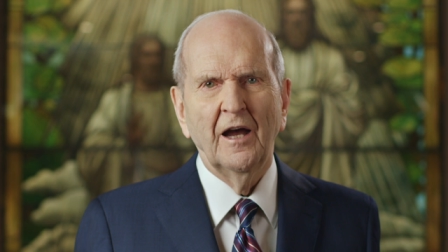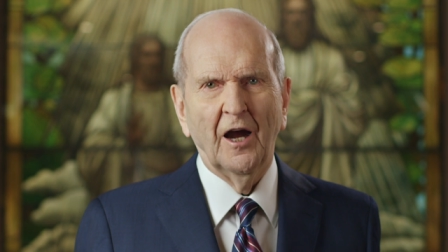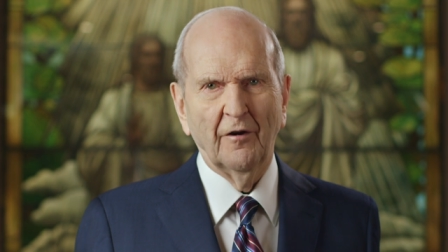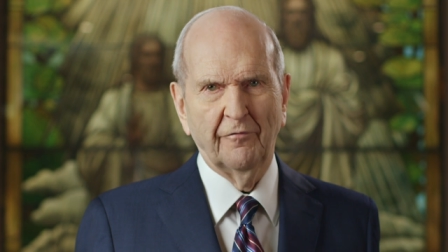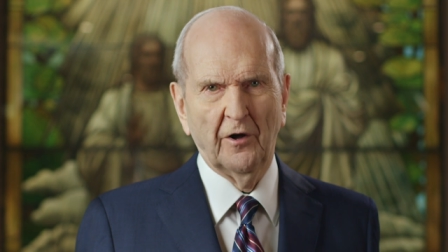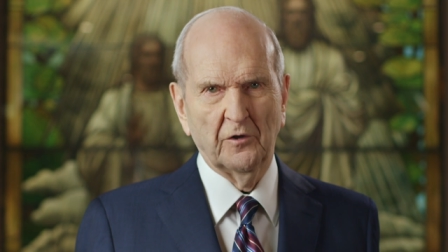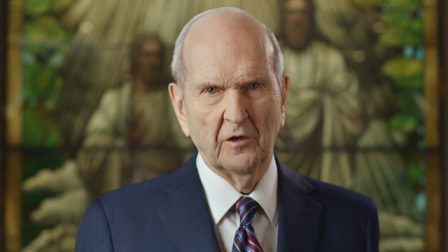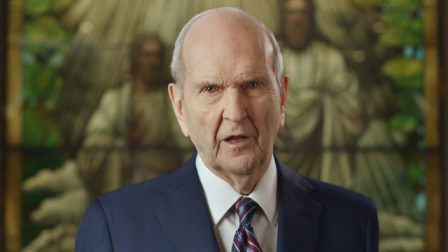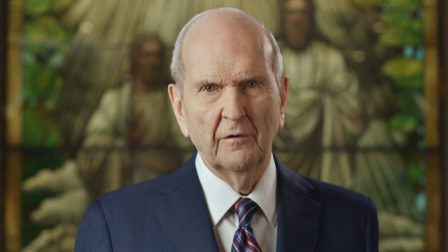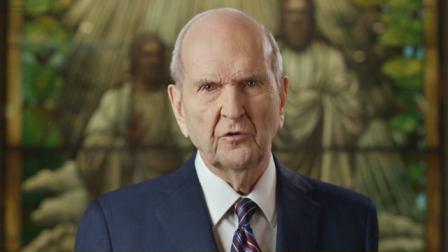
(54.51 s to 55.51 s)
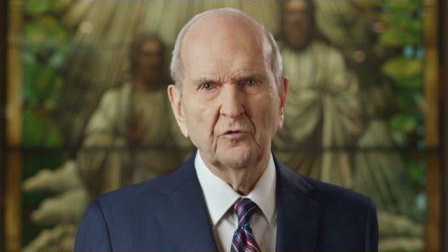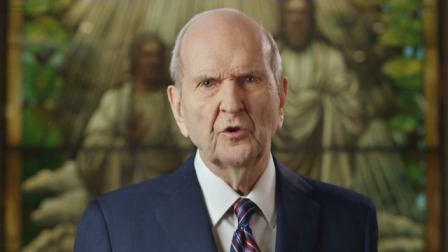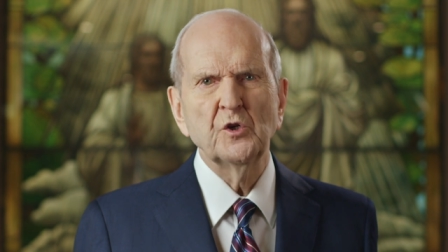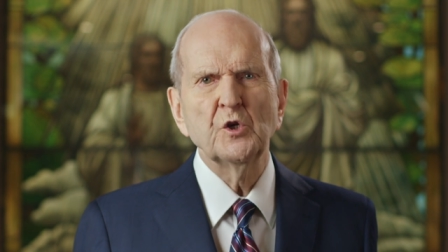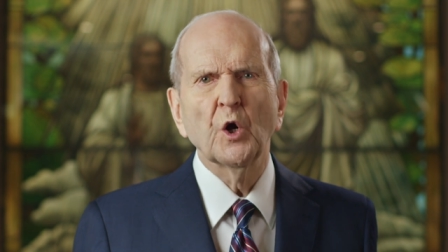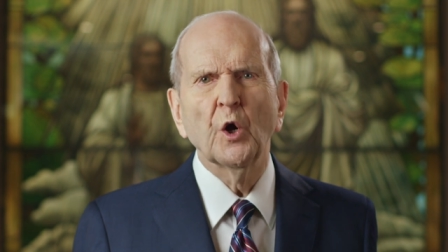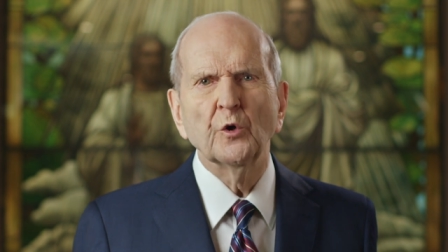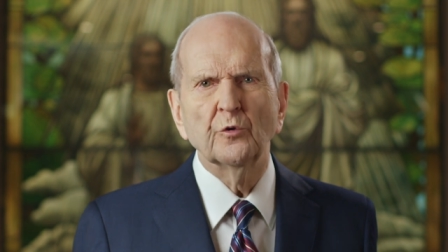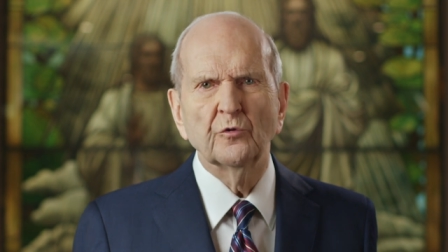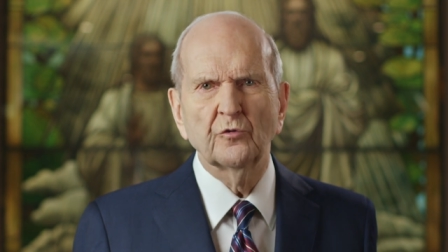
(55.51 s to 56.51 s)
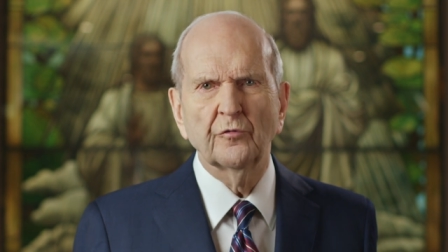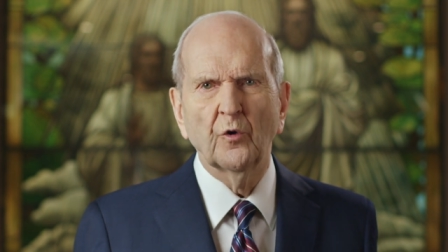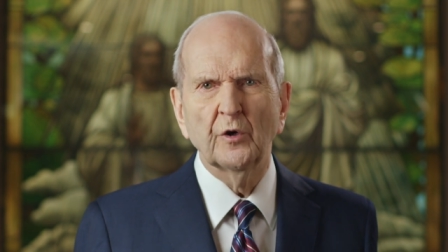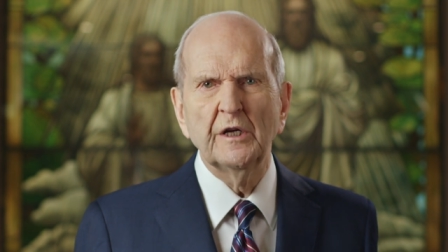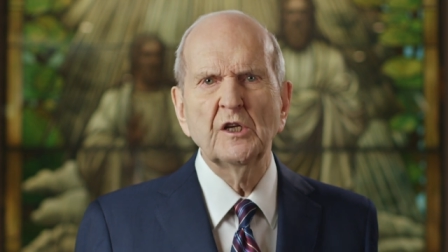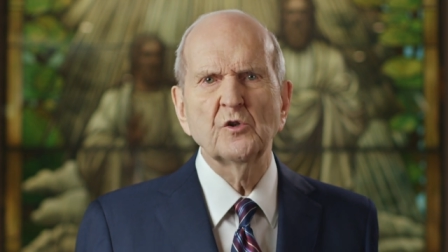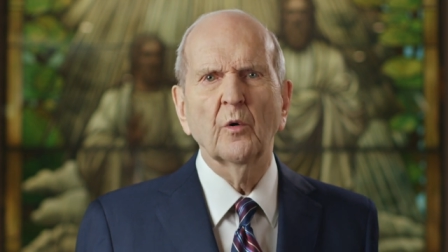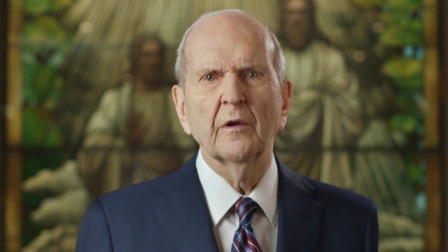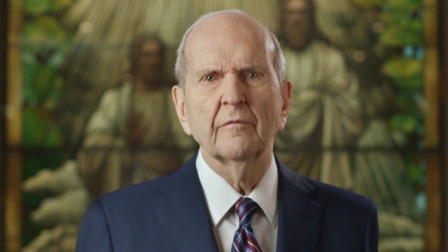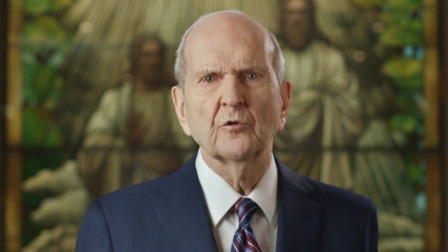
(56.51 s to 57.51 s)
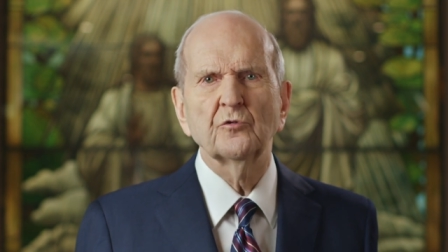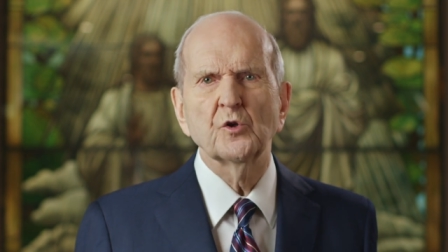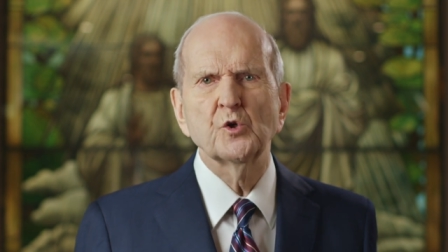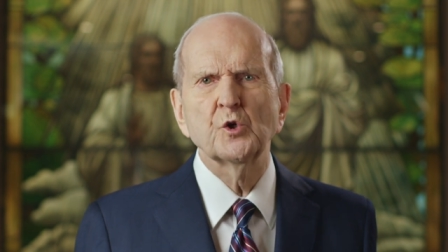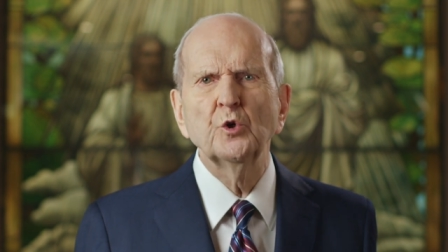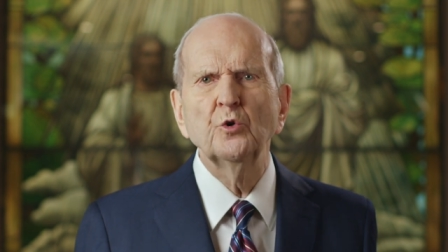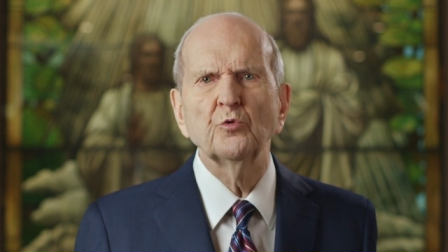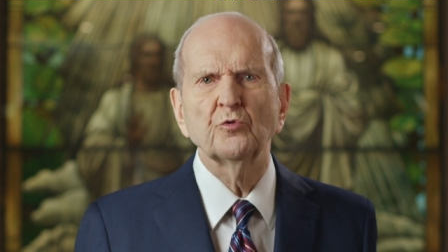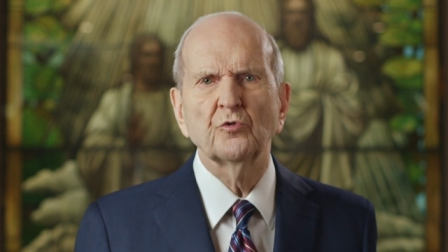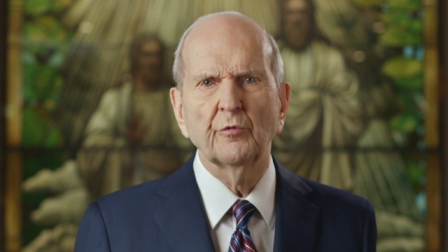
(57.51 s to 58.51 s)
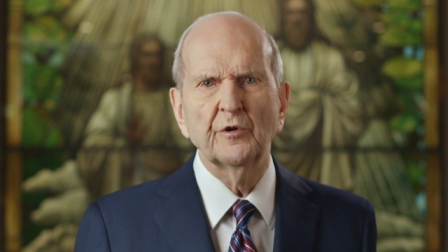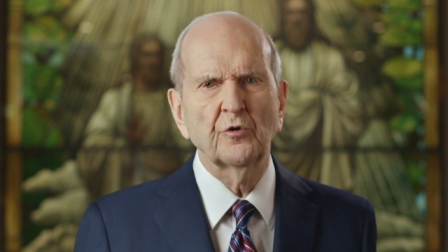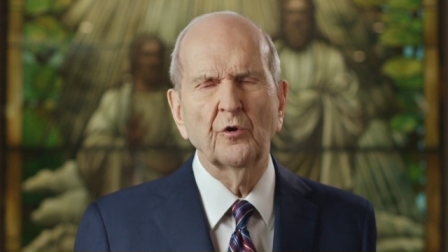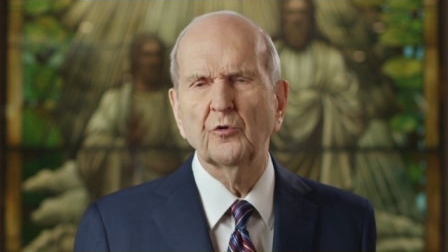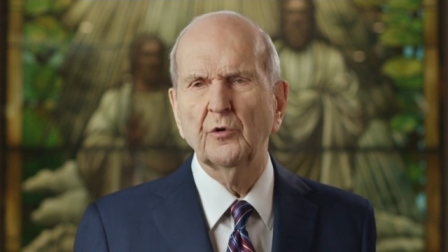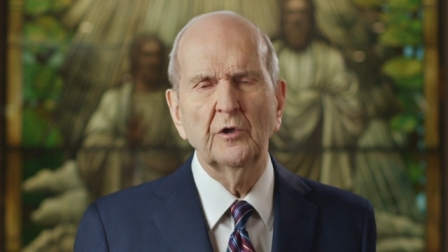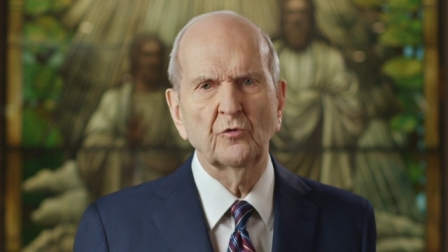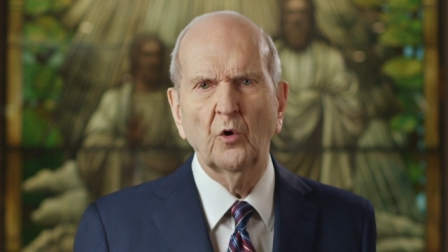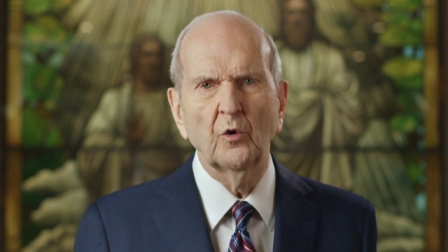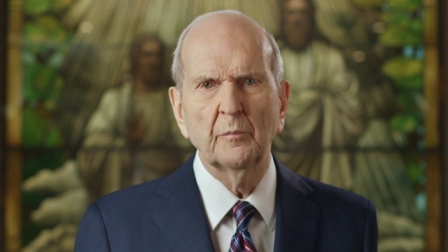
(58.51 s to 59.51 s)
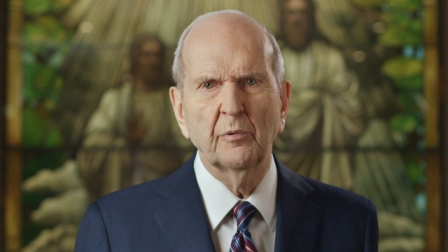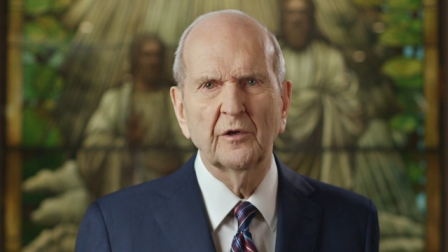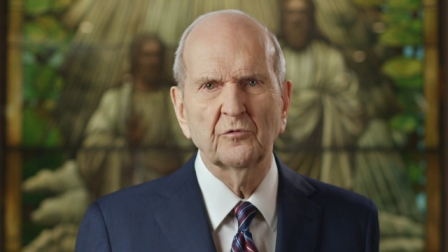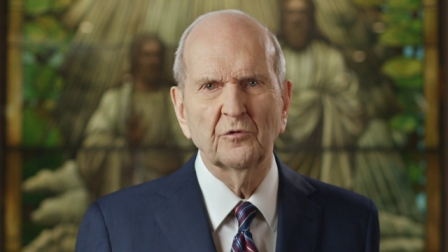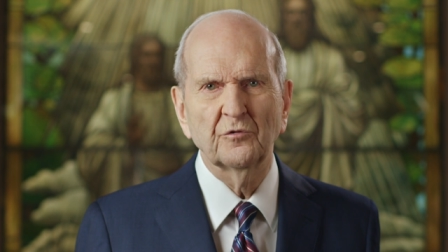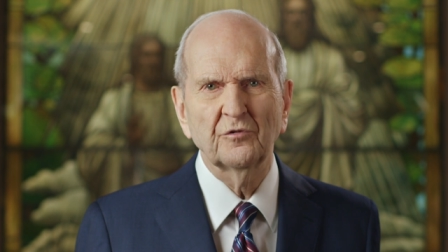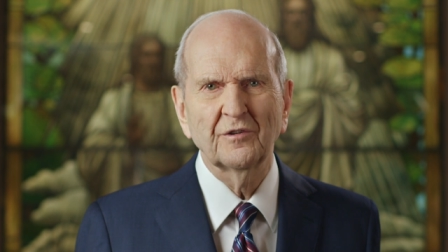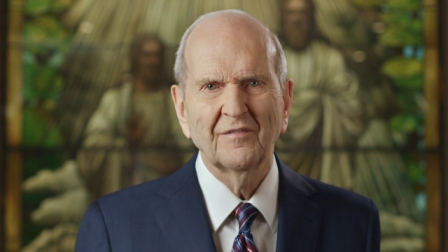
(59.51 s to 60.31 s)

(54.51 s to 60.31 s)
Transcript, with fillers: Our Father loves us and yearns for each one of us to choose to return to His holy presence.